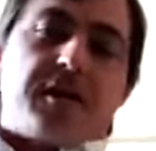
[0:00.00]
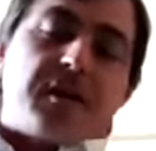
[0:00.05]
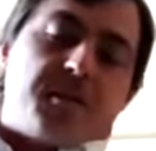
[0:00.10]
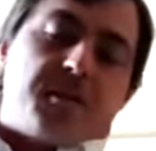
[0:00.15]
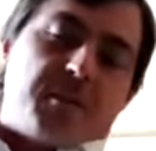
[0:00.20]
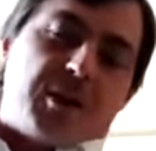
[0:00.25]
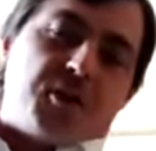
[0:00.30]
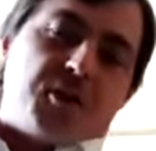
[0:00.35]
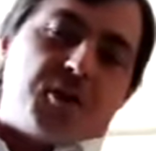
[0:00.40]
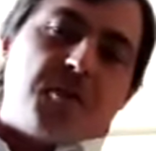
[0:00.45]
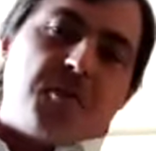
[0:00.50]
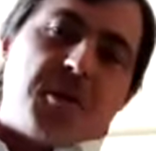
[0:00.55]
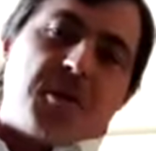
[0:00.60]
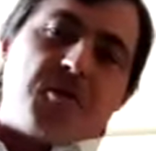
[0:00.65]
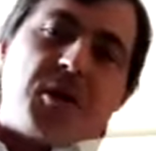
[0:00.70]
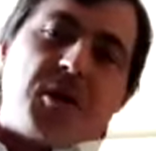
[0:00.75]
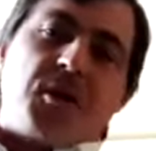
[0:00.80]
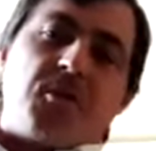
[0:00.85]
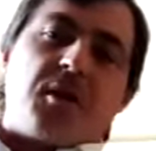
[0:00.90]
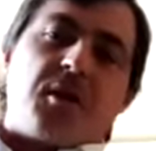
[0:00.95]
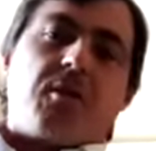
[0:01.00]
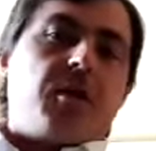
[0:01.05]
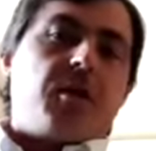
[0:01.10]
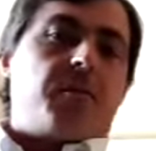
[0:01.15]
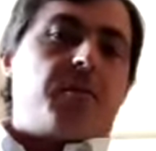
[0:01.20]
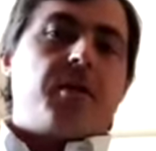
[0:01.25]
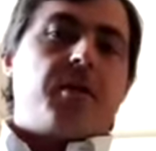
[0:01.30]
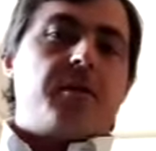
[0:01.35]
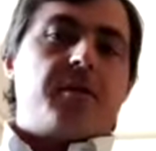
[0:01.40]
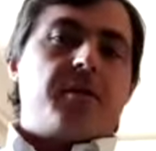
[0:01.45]
especially my
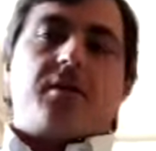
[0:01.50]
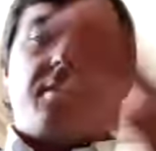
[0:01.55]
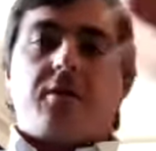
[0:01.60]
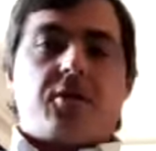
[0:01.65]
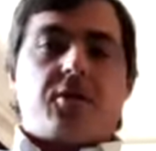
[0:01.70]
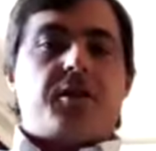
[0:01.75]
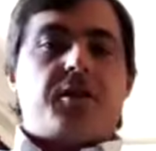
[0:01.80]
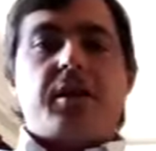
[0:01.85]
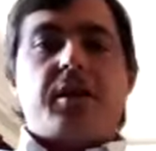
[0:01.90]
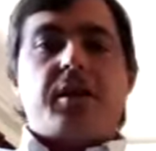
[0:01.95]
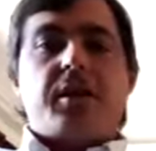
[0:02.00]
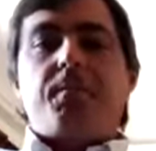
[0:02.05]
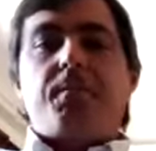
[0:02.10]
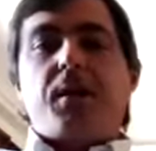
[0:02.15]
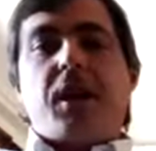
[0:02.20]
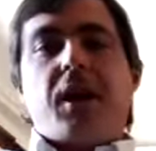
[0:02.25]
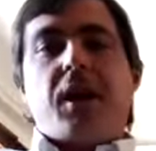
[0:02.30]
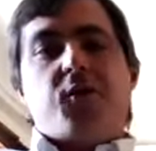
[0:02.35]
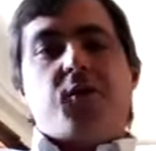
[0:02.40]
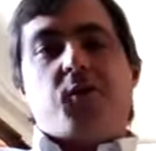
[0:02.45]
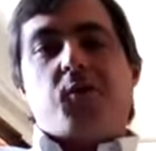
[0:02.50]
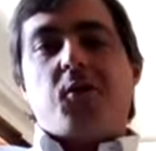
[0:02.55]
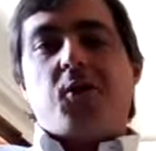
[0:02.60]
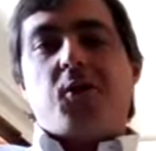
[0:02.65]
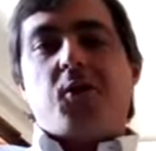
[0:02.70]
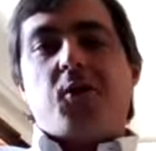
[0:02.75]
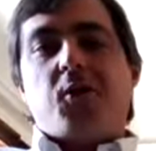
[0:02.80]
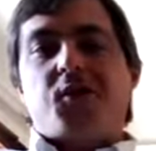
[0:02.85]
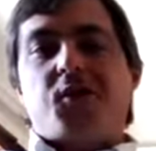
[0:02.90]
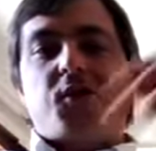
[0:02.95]
great-great-grandmother's, because she simply had to cross
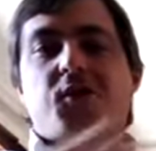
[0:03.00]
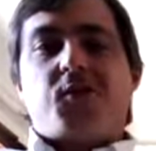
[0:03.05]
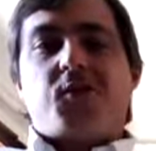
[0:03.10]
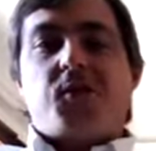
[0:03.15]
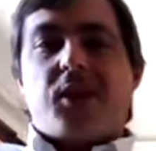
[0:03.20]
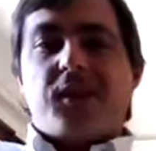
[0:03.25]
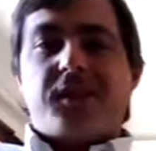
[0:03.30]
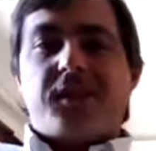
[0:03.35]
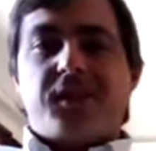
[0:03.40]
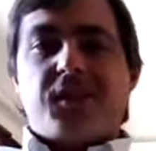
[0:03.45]
the street